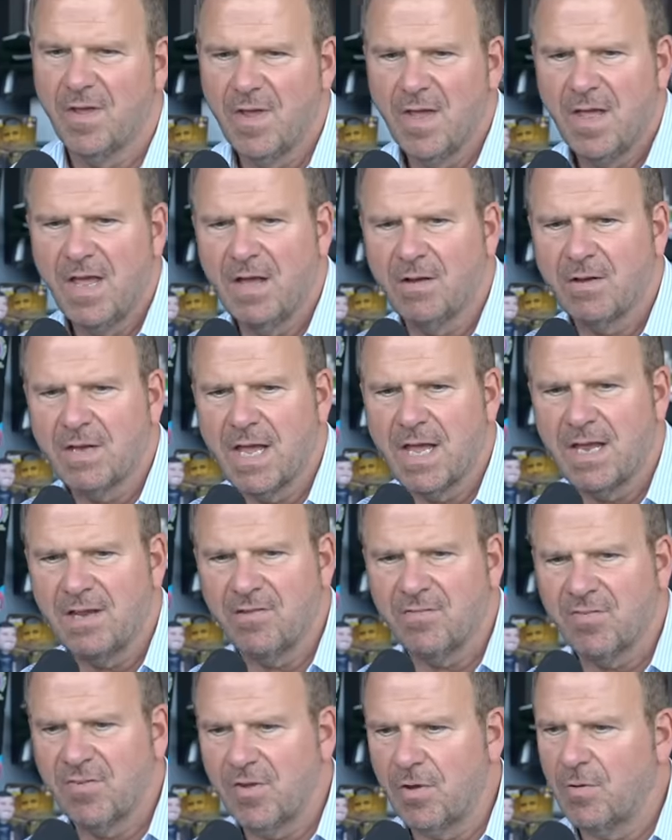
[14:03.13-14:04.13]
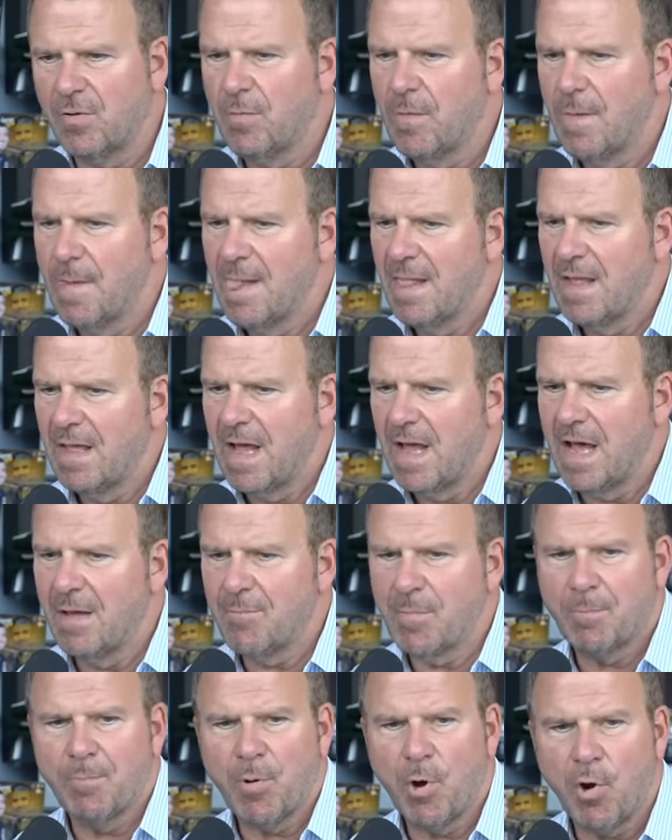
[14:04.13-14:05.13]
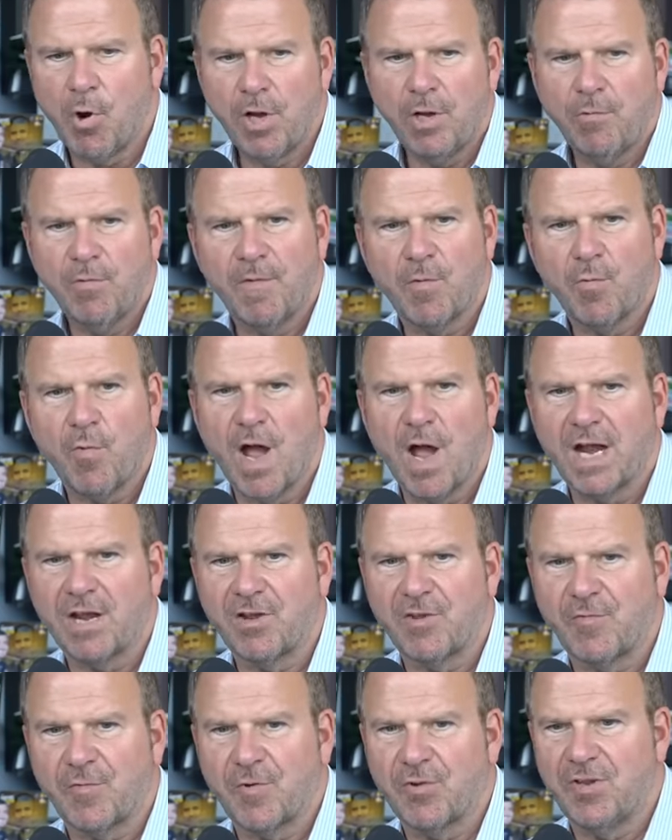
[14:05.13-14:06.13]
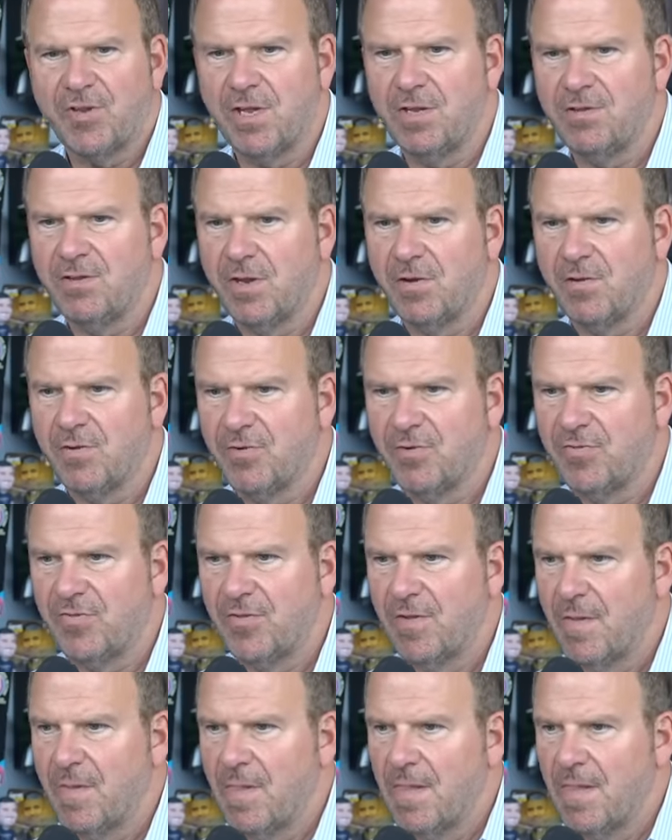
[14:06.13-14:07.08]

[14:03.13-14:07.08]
Okay, so I'm a partner in the Rockets for 10 years.